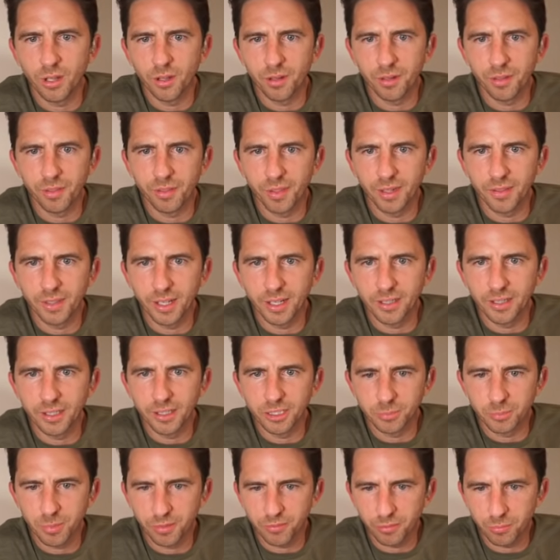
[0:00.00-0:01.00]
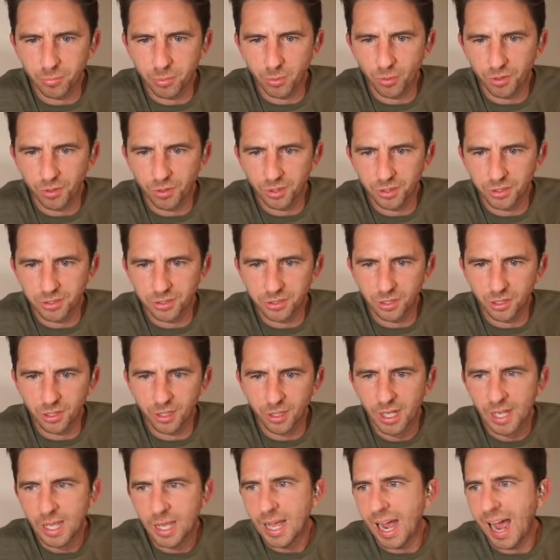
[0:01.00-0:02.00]
other than it's been reported it's
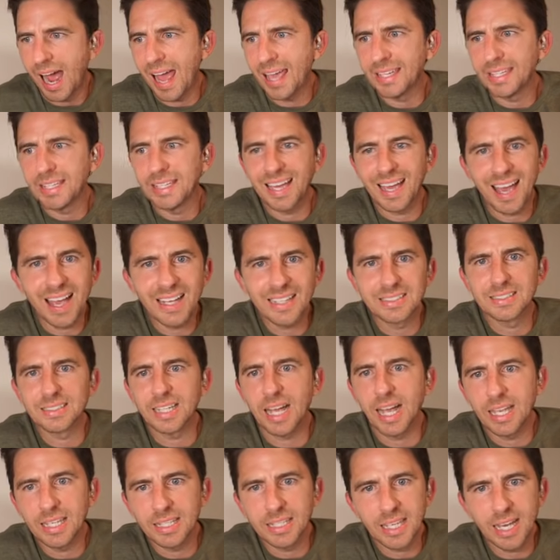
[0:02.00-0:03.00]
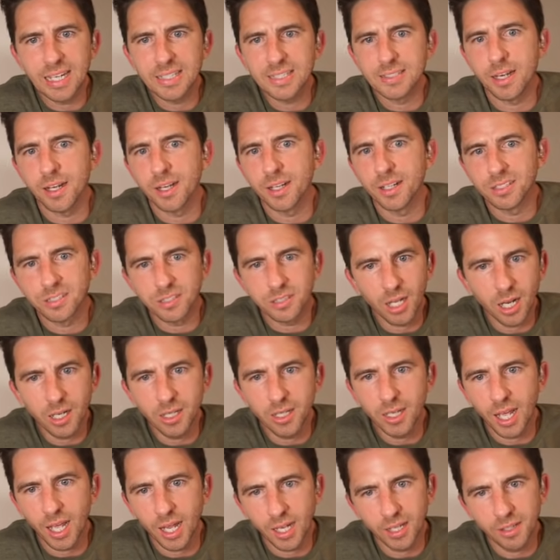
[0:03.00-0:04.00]
her. I guess I guess on a
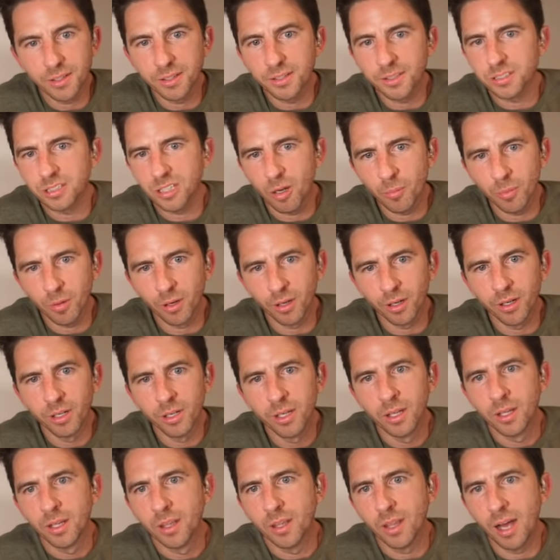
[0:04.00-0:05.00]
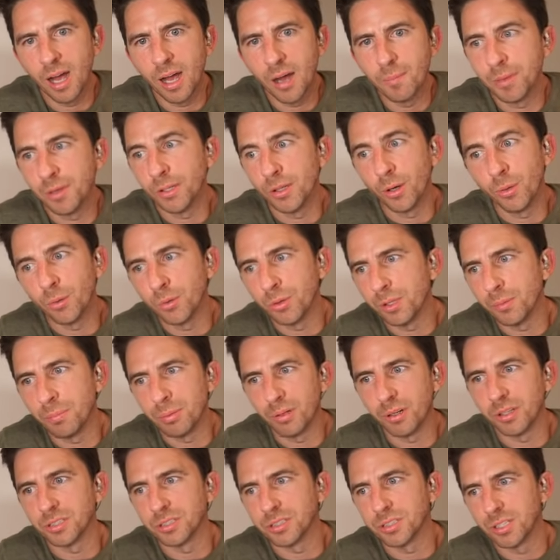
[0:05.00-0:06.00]
Sunday in the summer, I'm the only
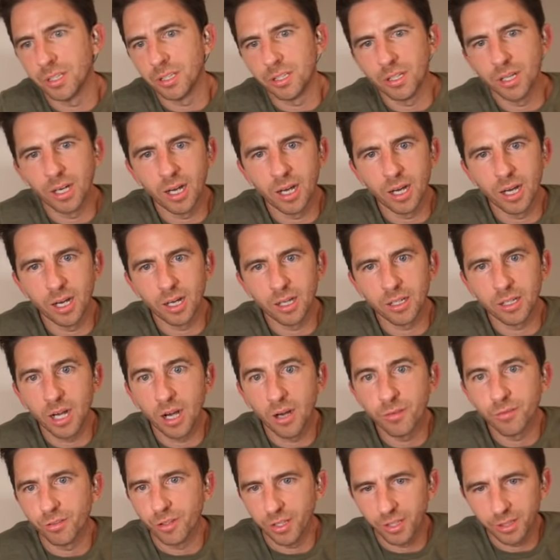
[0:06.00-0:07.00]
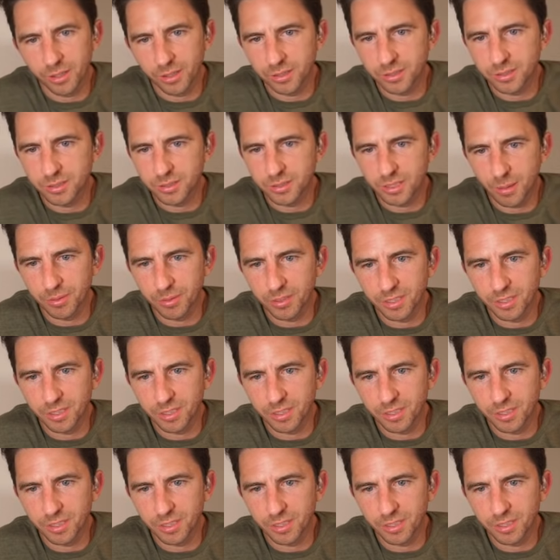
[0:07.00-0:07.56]
person uh, covering this type of